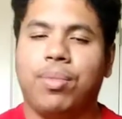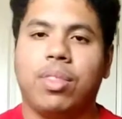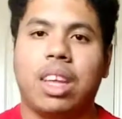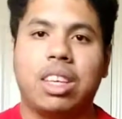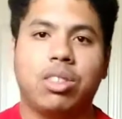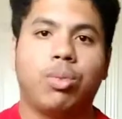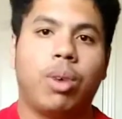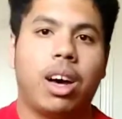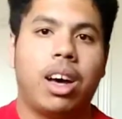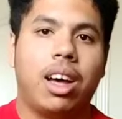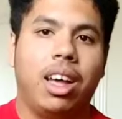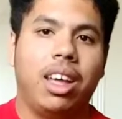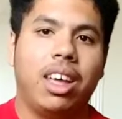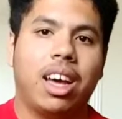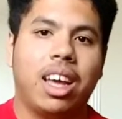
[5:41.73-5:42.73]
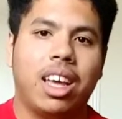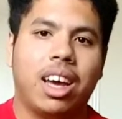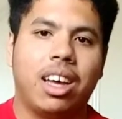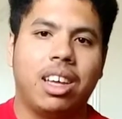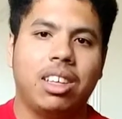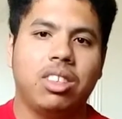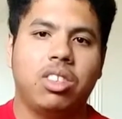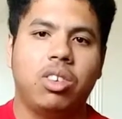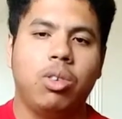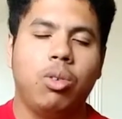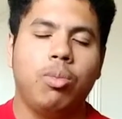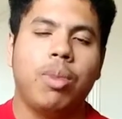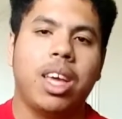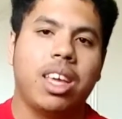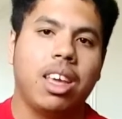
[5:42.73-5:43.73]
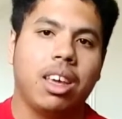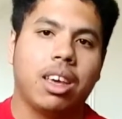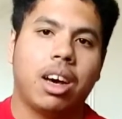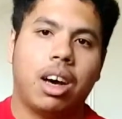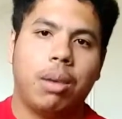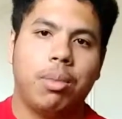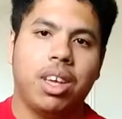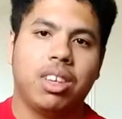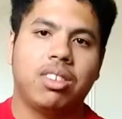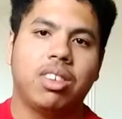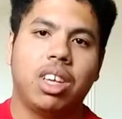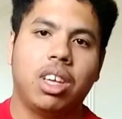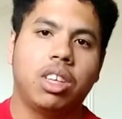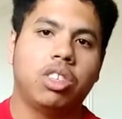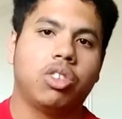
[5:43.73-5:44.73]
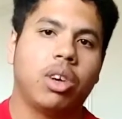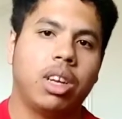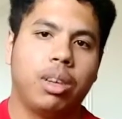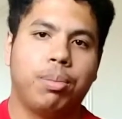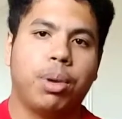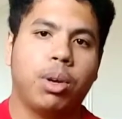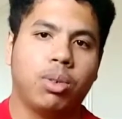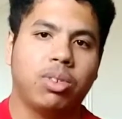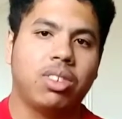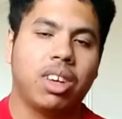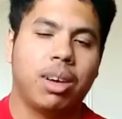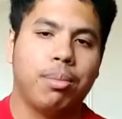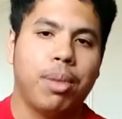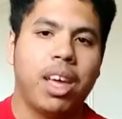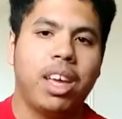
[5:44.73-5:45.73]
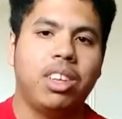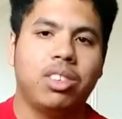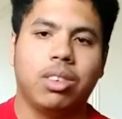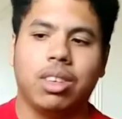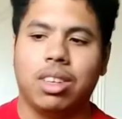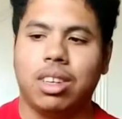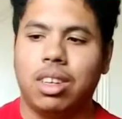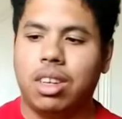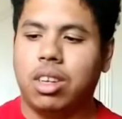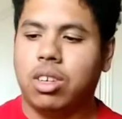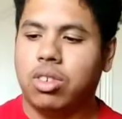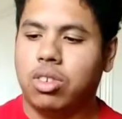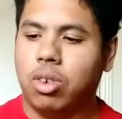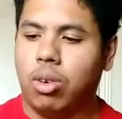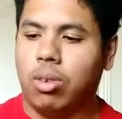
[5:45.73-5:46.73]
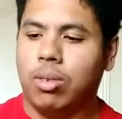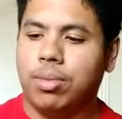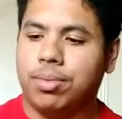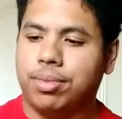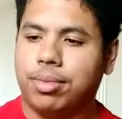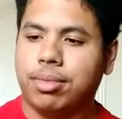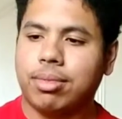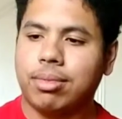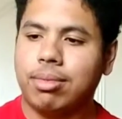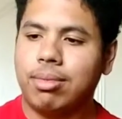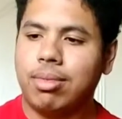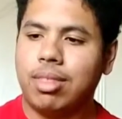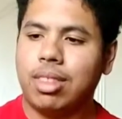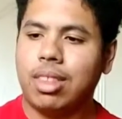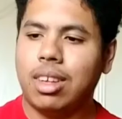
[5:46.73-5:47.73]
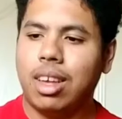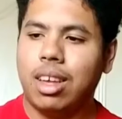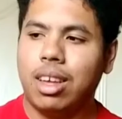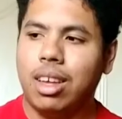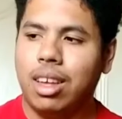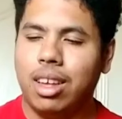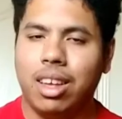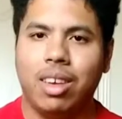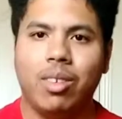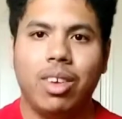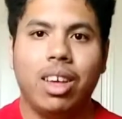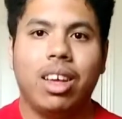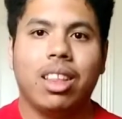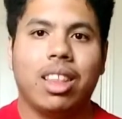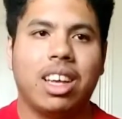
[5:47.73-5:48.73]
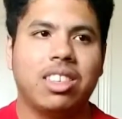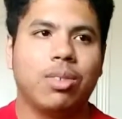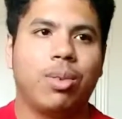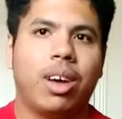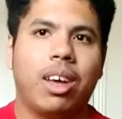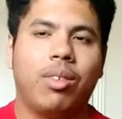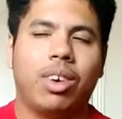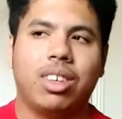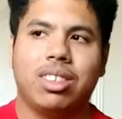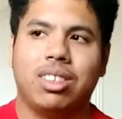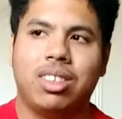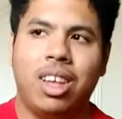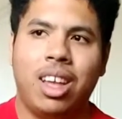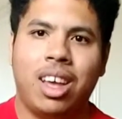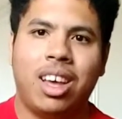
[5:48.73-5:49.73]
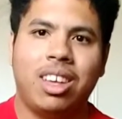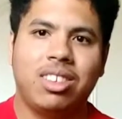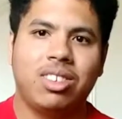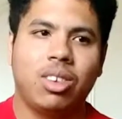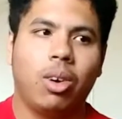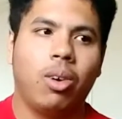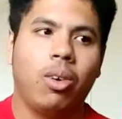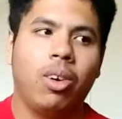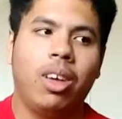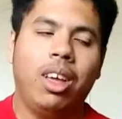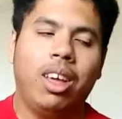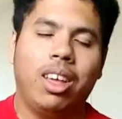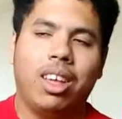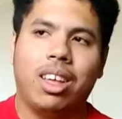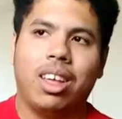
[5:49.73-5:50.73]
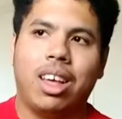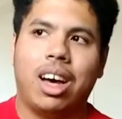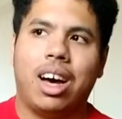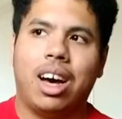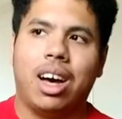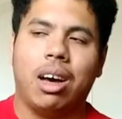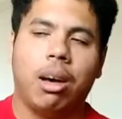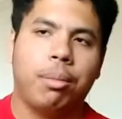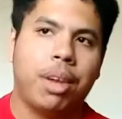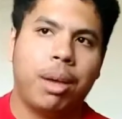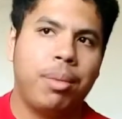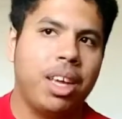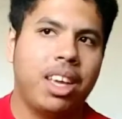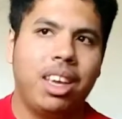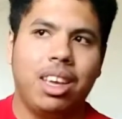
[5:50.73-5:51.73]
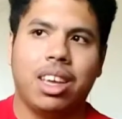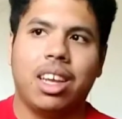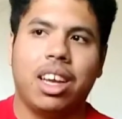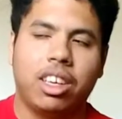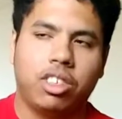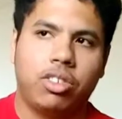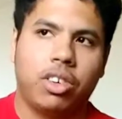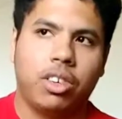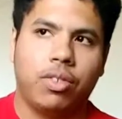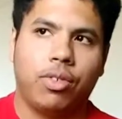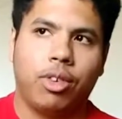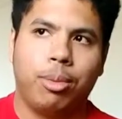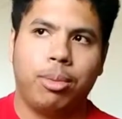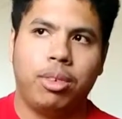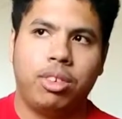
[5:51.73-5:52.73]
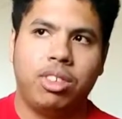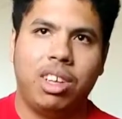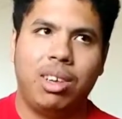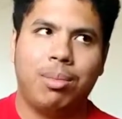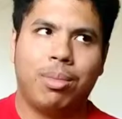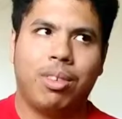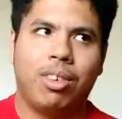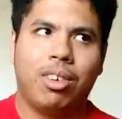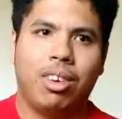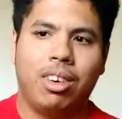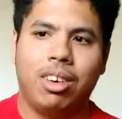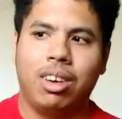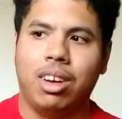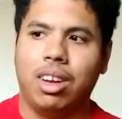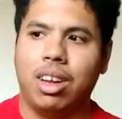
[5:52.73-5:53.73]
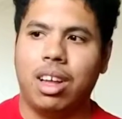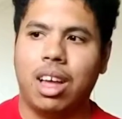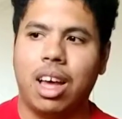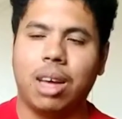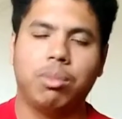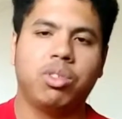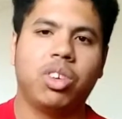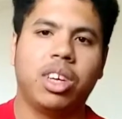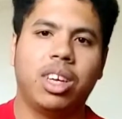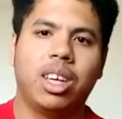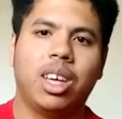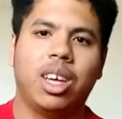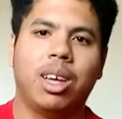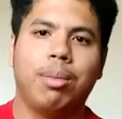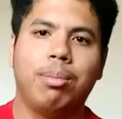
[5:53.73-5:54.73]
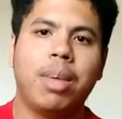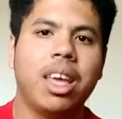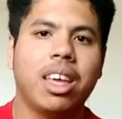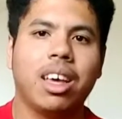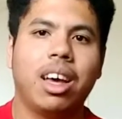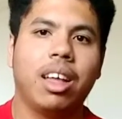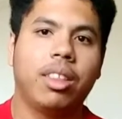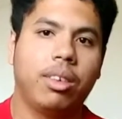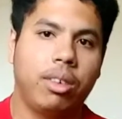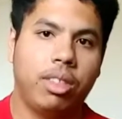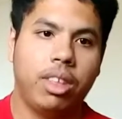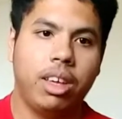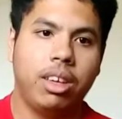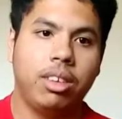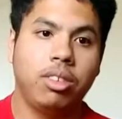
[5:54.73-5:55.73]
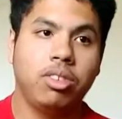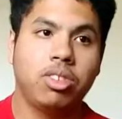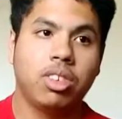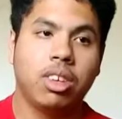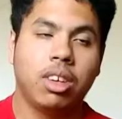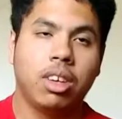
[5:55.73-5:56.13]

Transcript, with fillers: that's why I got into making comics and trying to post on Patreon. So it, that's why I want to see guys. So uh, I'm not making Connect Transformers anymore. I'm trying to make other things.